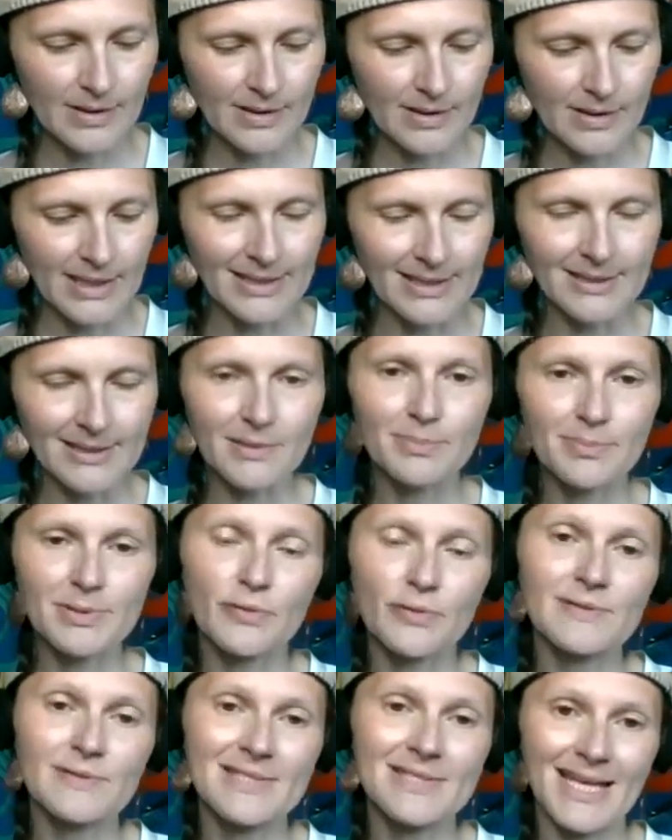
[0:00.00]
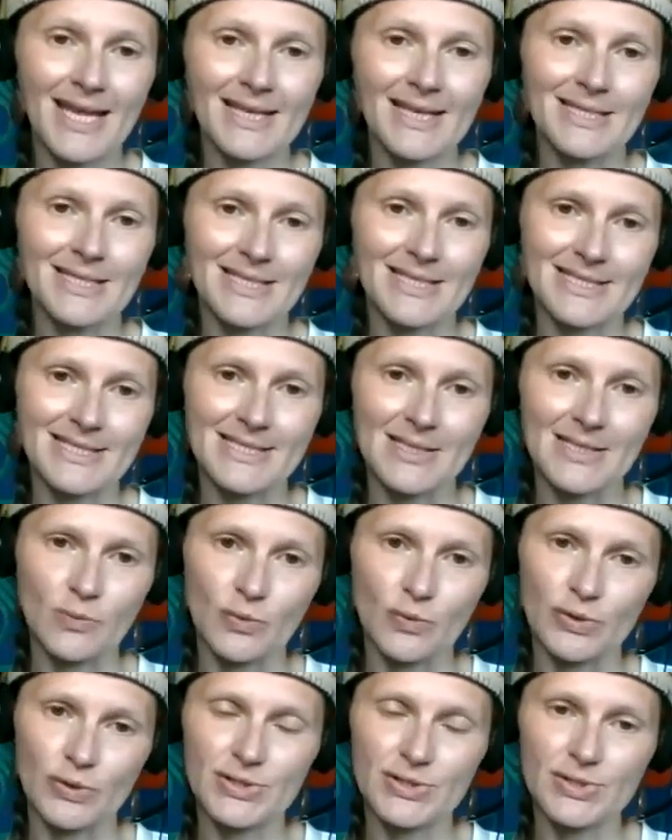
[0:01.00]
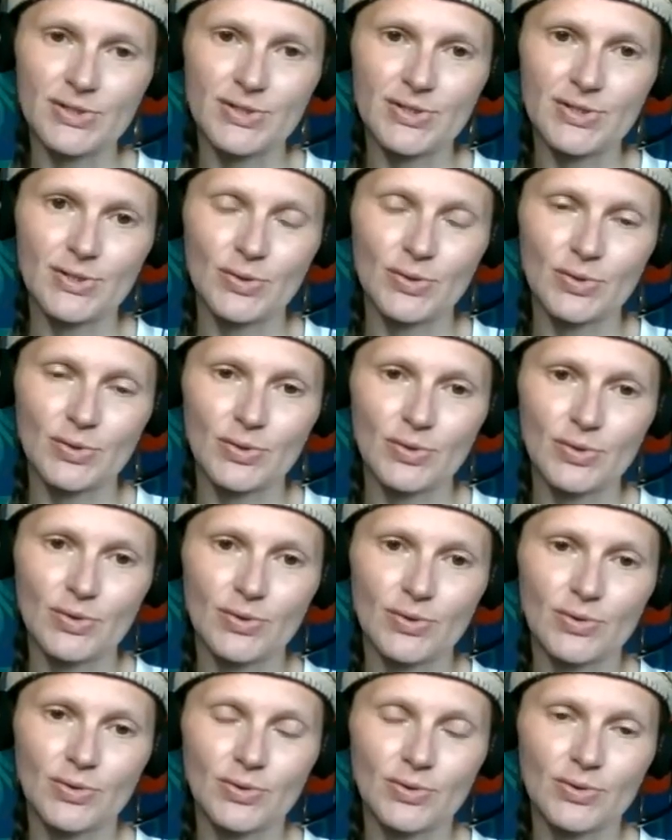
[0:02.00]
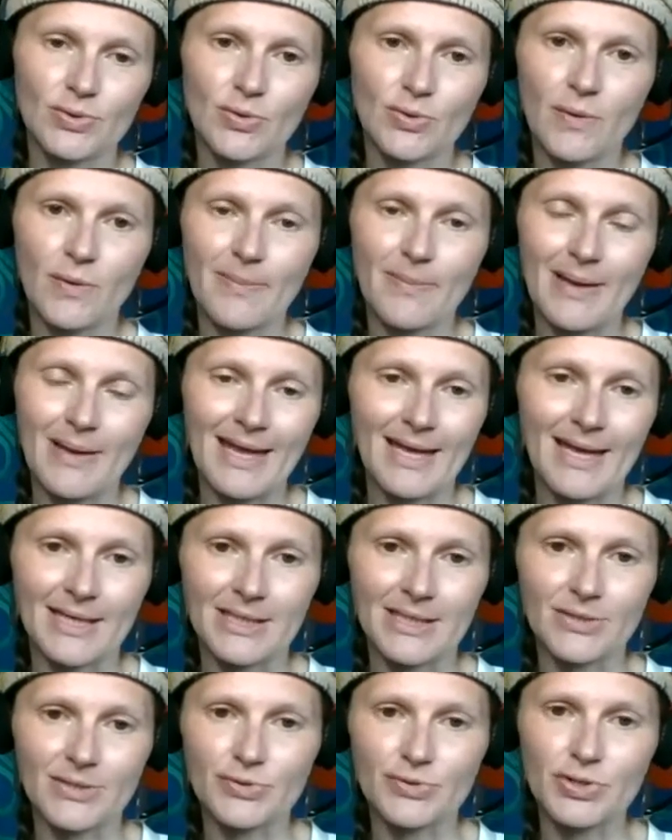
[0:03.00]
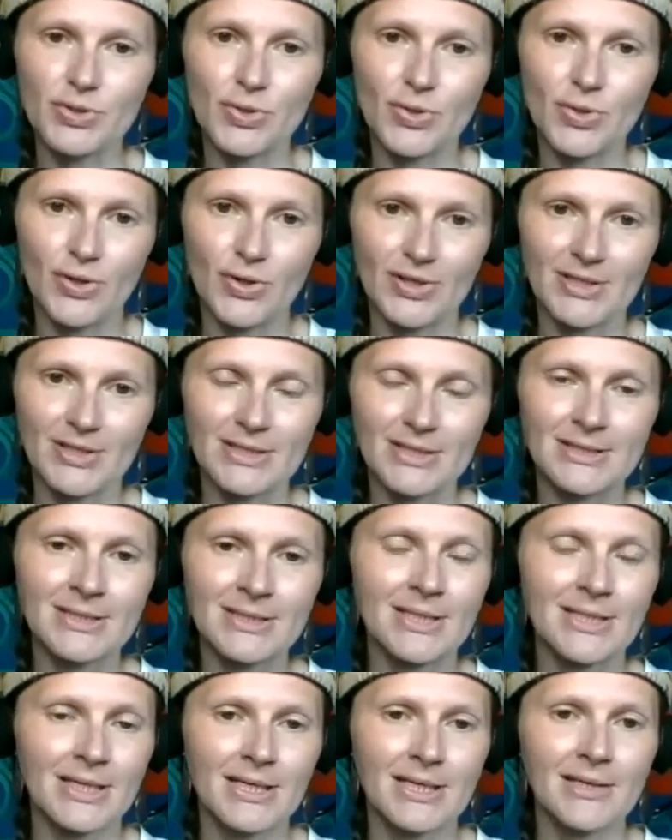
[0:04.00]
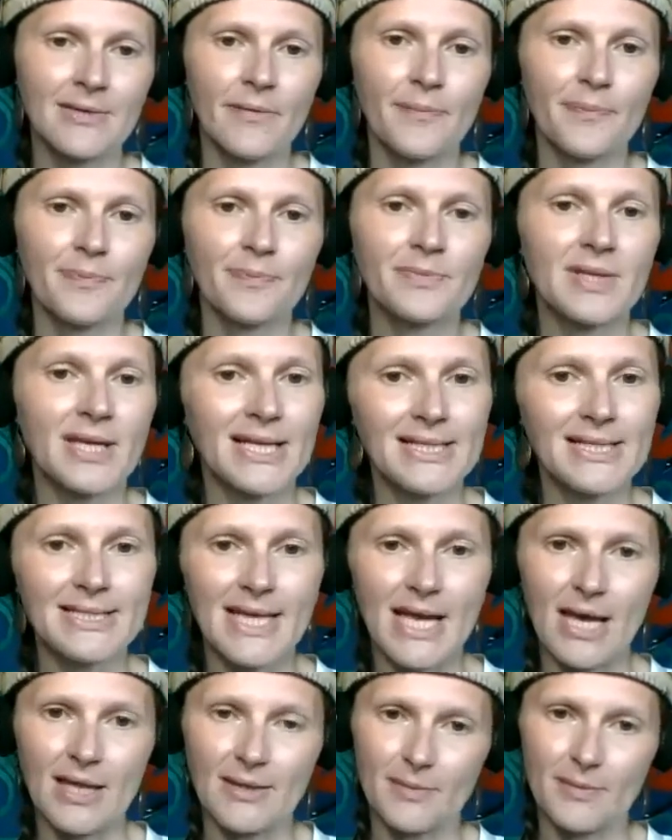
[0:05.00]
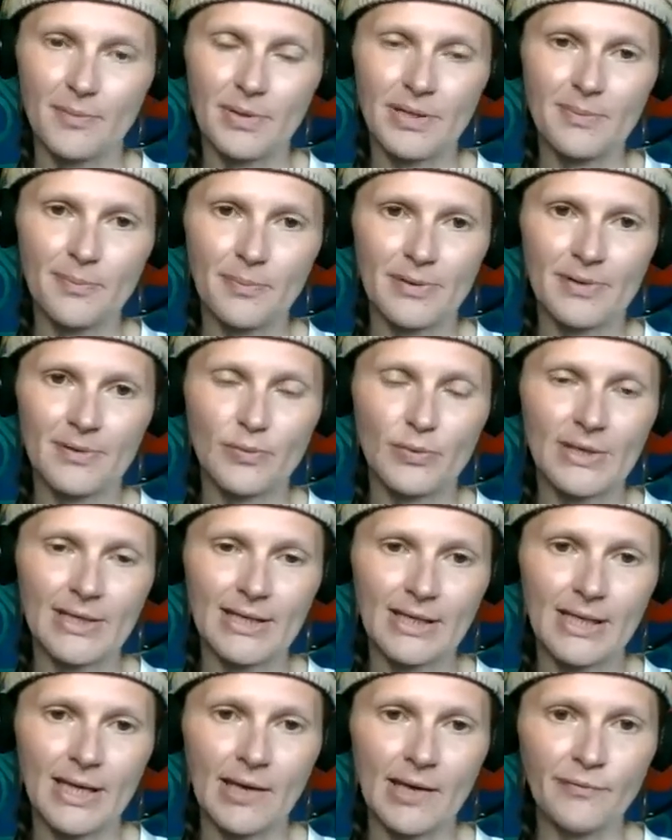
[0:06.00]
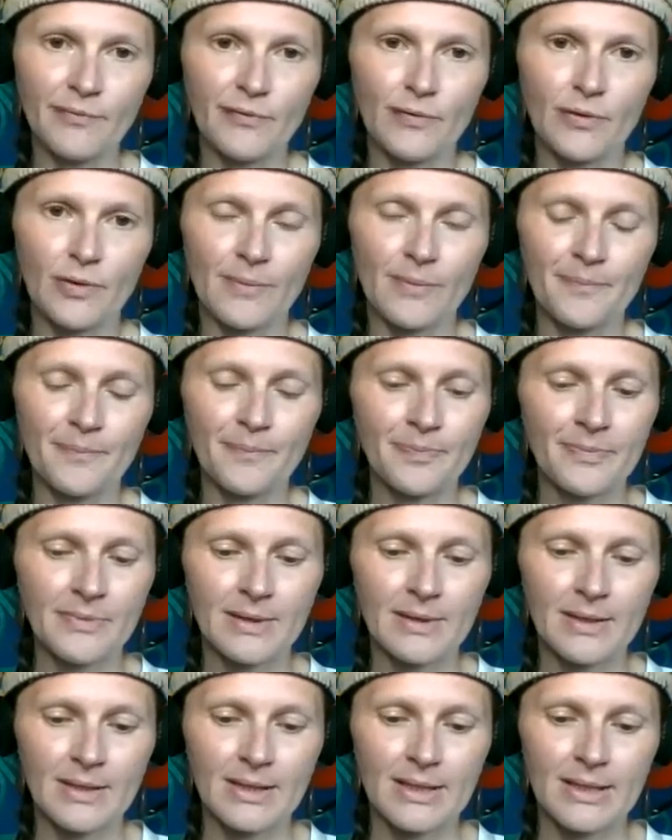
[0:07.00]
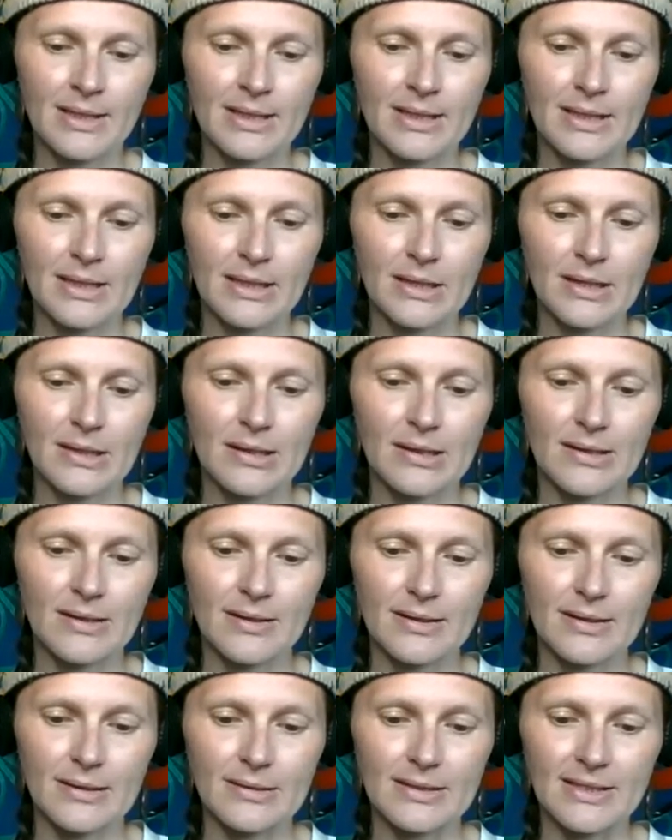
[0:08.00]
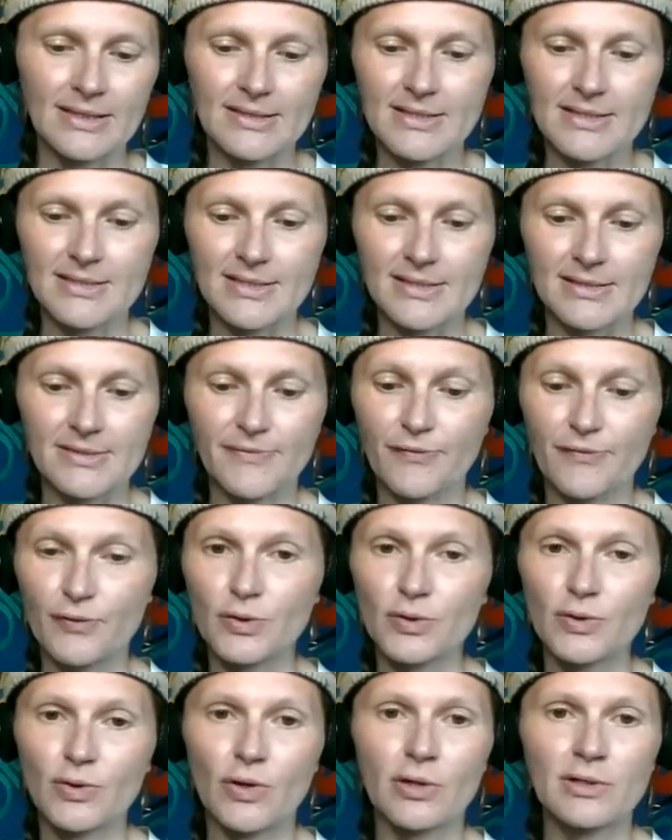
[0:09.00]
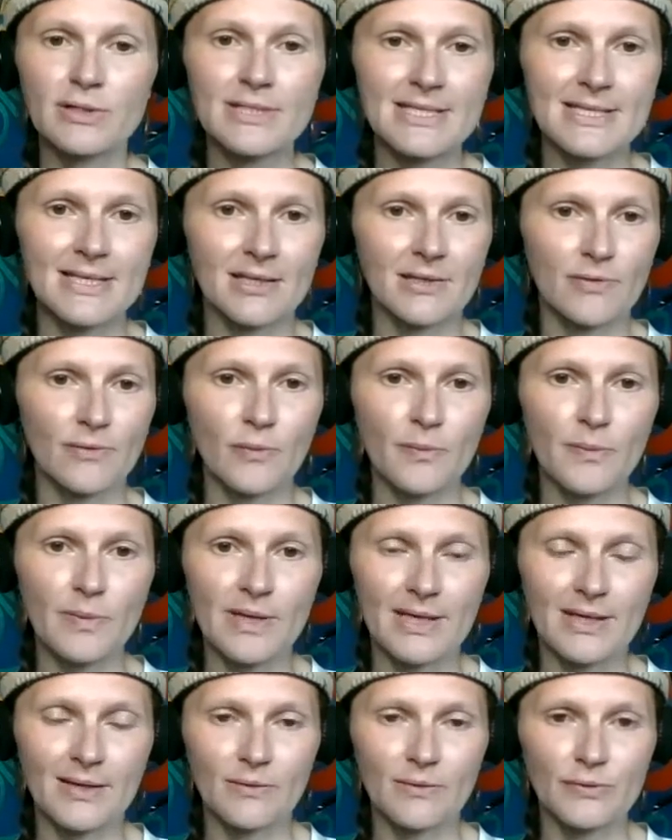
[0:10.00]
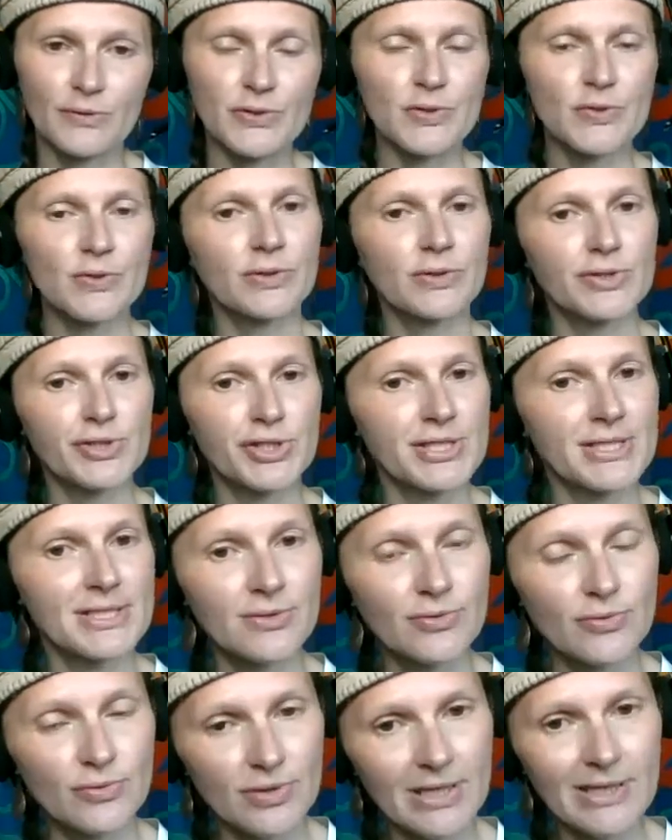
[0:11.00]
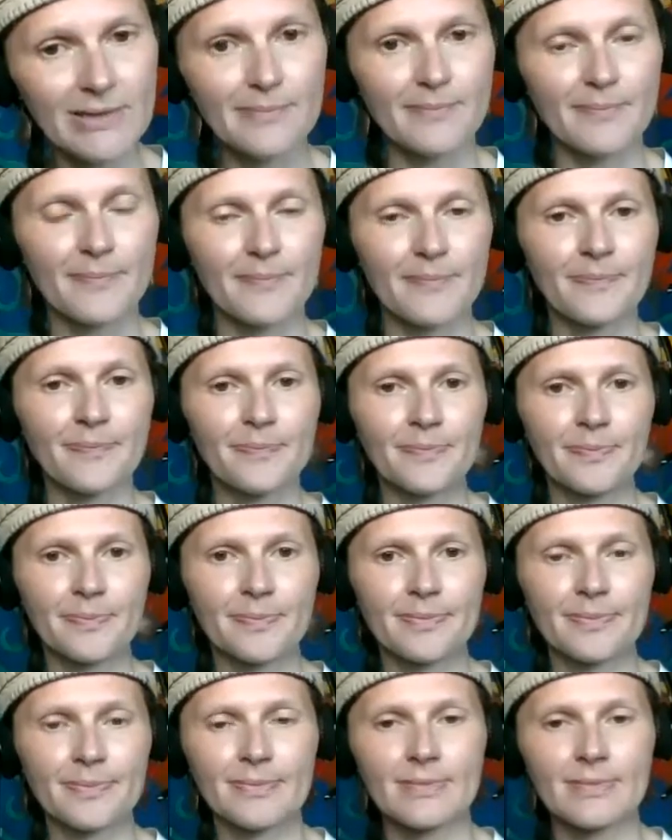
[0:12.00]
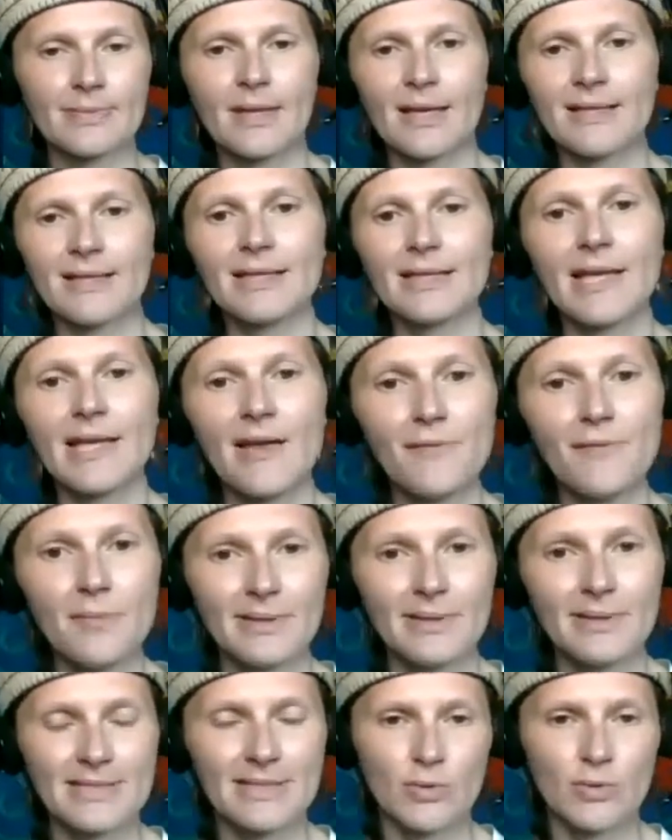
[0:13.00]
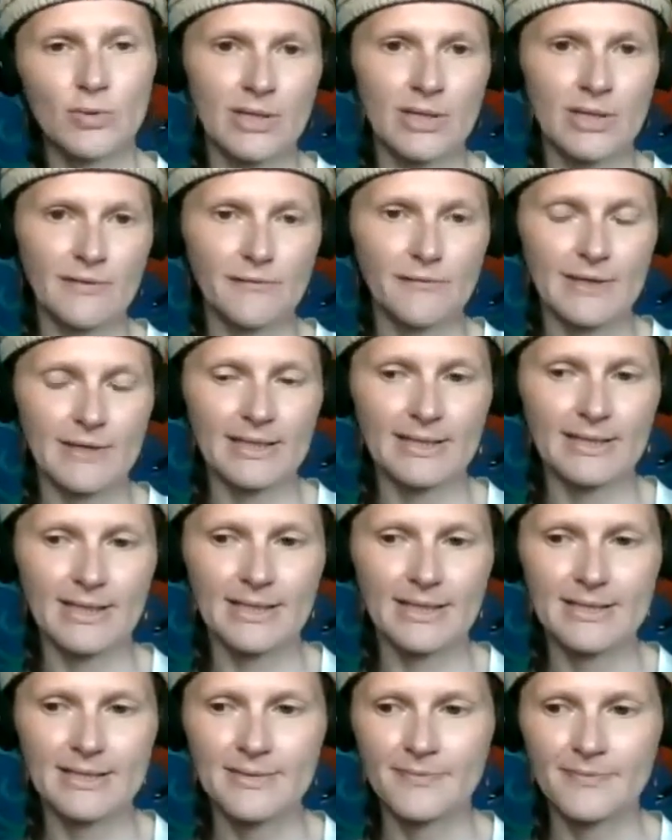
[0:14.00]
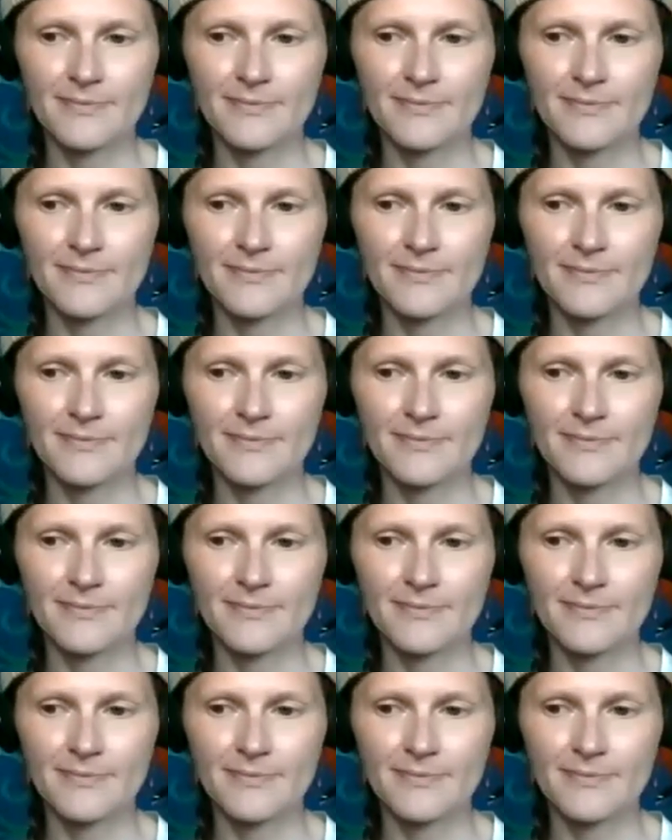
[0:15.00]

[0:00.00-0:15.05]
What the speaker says: a little bit of sadness and wanted to go back and return and tell the other people where they come from, that the third continent of being was not just a dream, and that everybody could live like that.